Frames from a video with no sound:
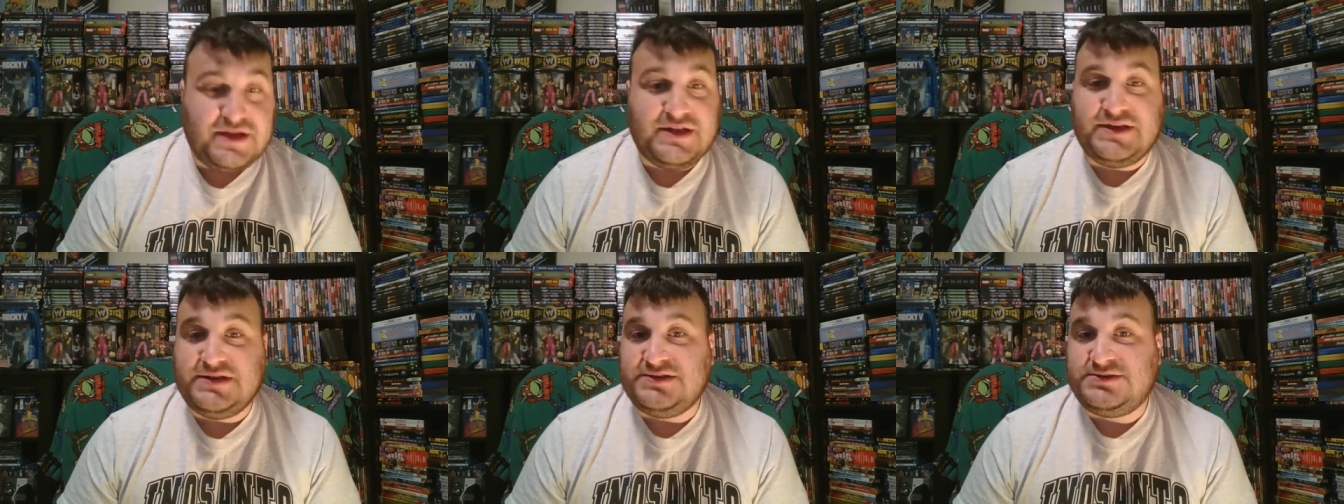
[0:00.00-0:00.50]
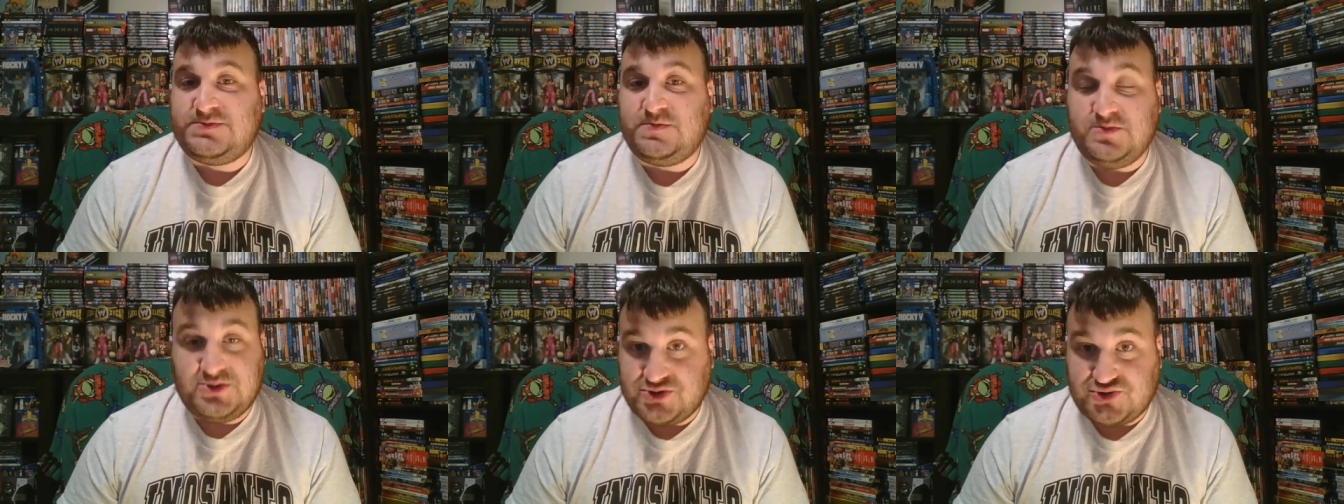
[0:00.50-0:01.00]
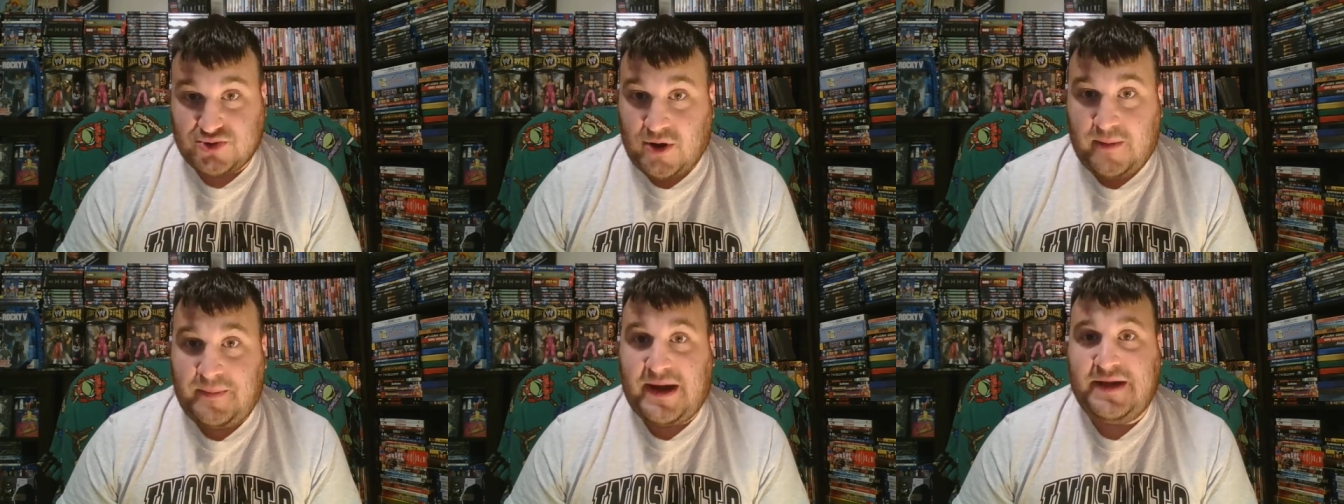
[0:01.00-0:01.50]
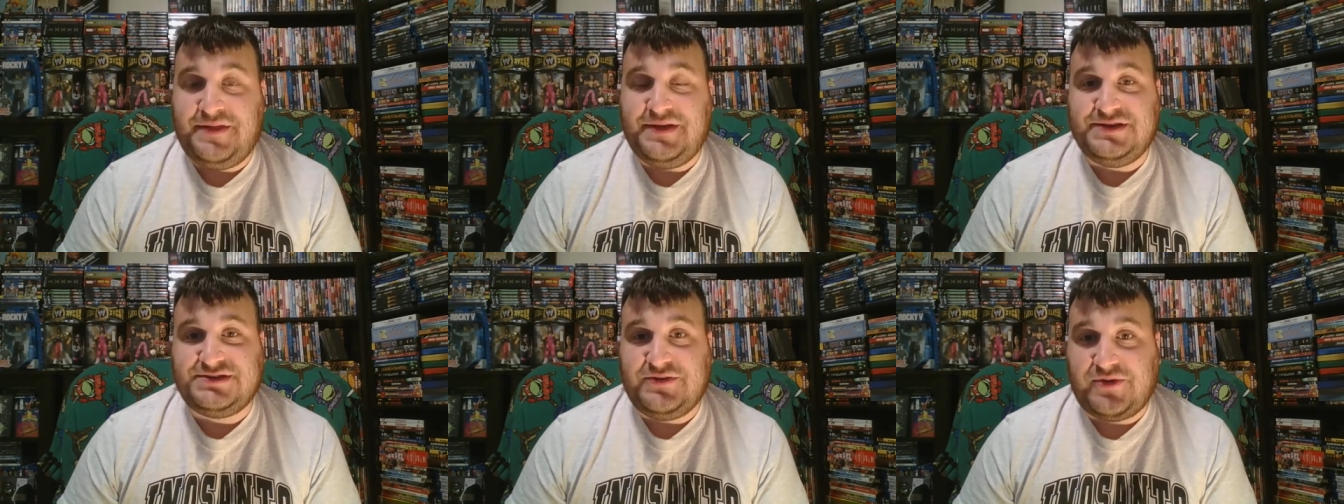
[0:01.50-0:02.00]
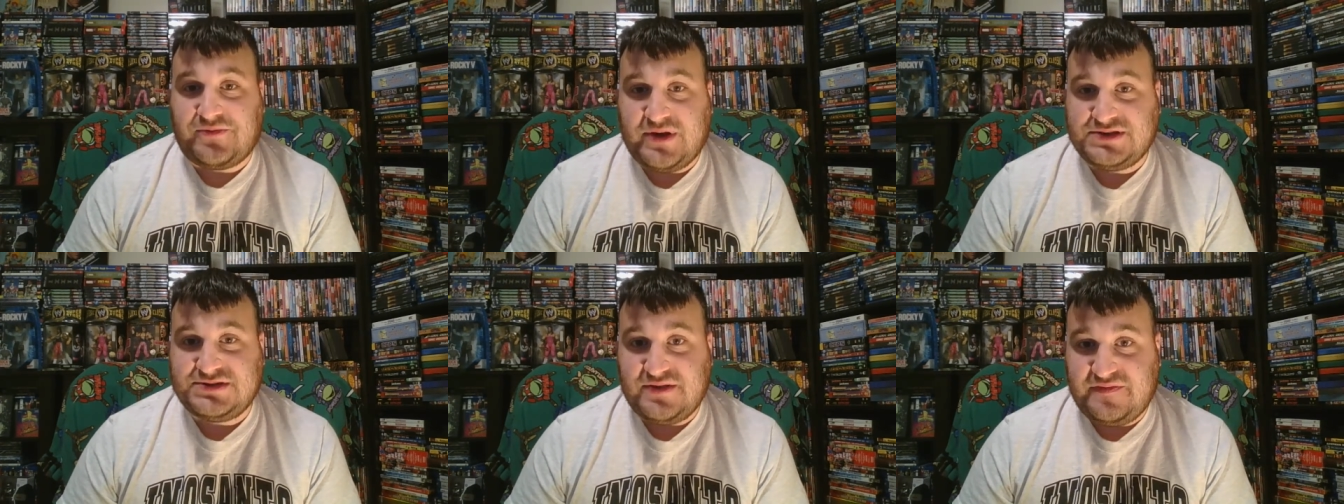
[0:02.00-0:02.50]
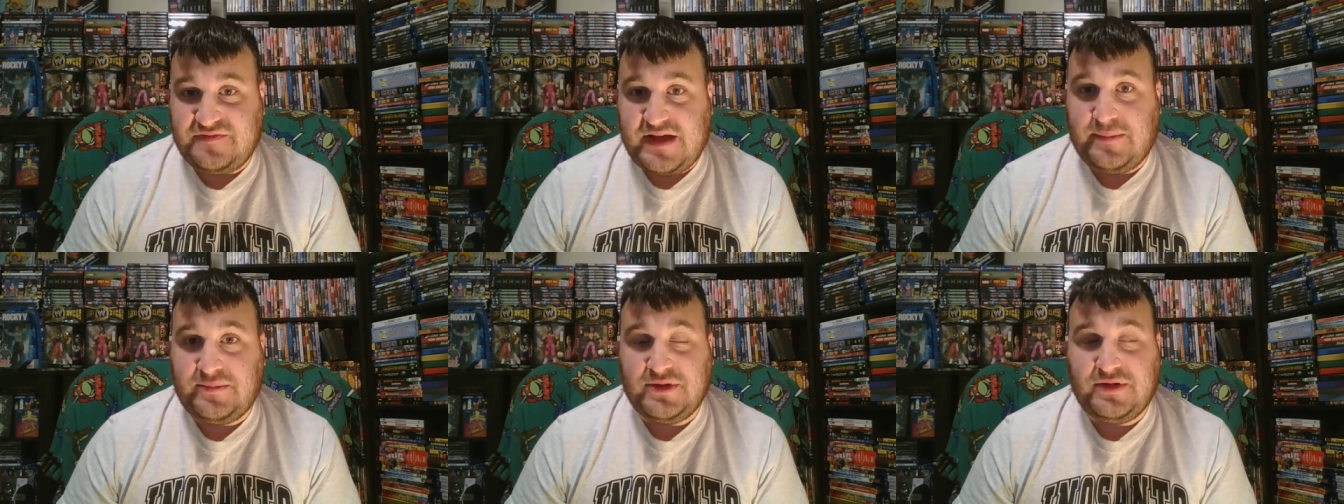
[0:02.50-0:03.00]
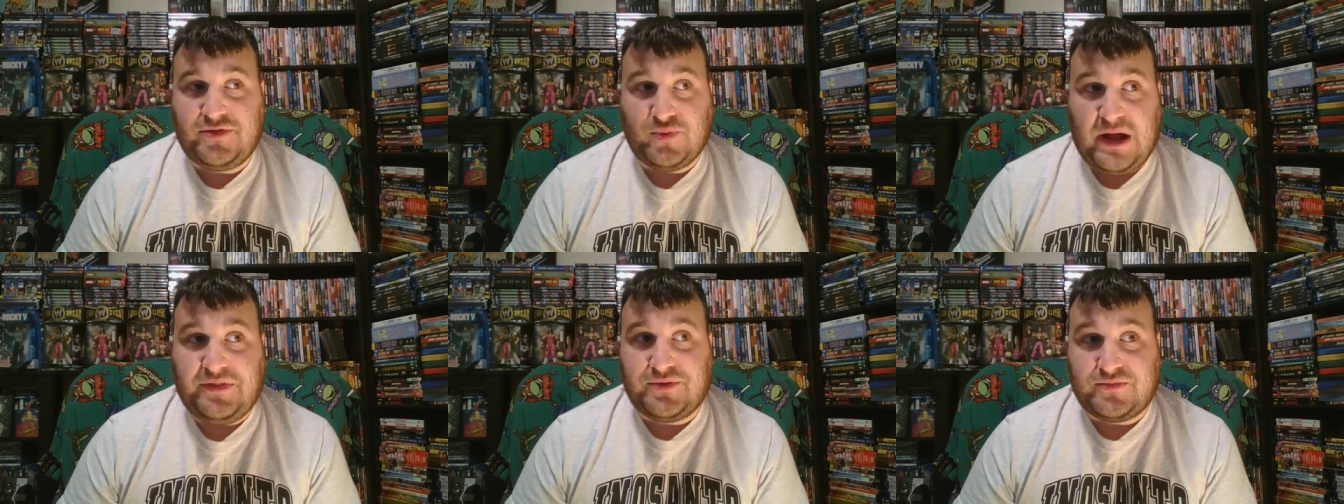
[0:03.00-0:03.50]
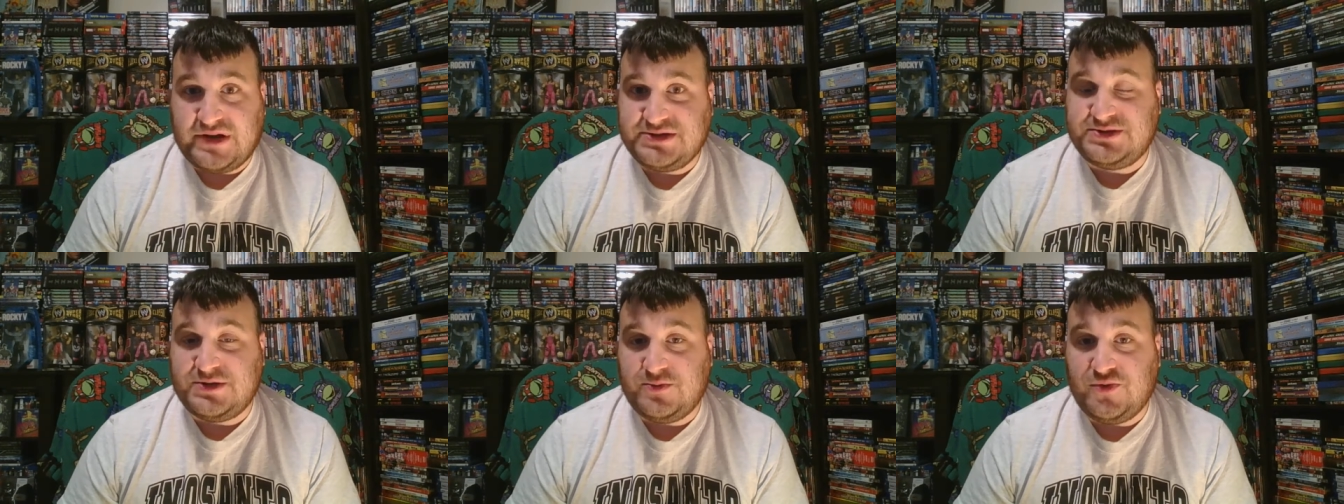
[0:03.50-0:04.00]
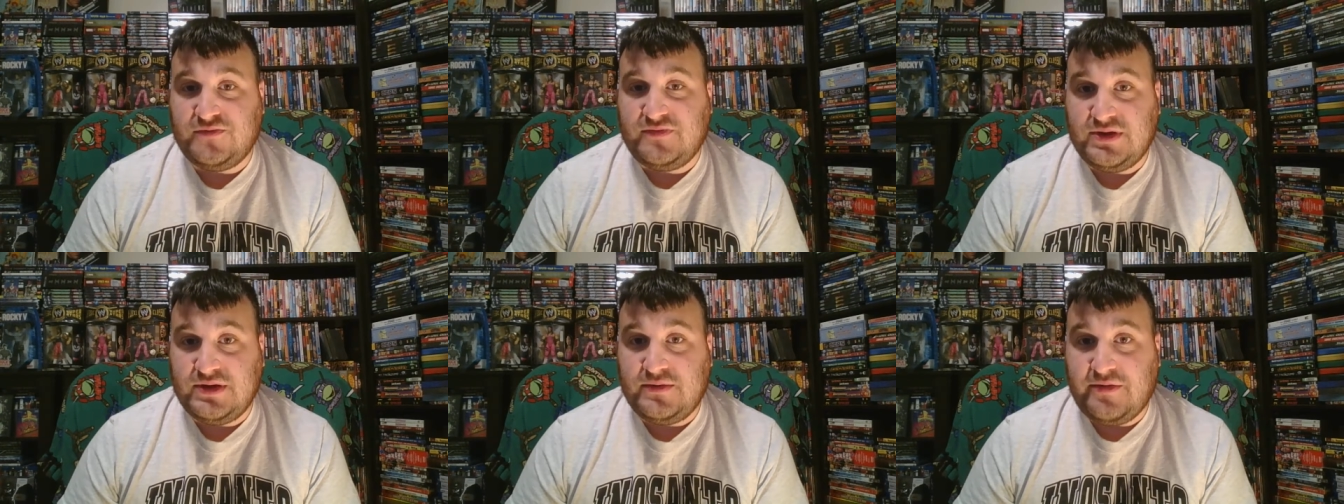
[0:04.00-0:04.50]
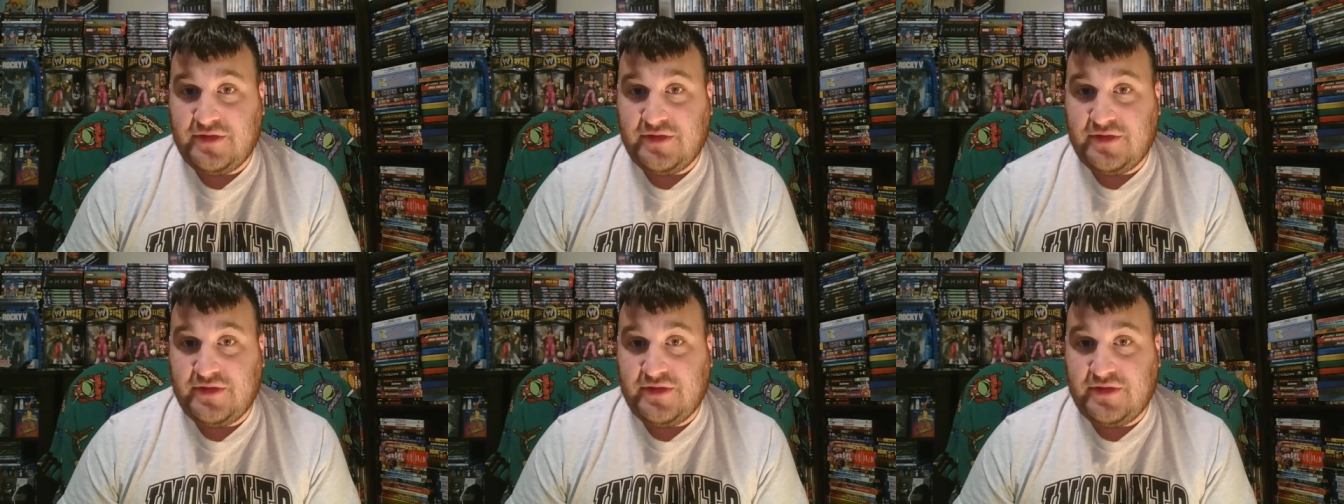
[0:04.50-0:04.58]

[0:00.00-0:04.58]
is distraught by this, and the rest of the family throughout the rest of the movie,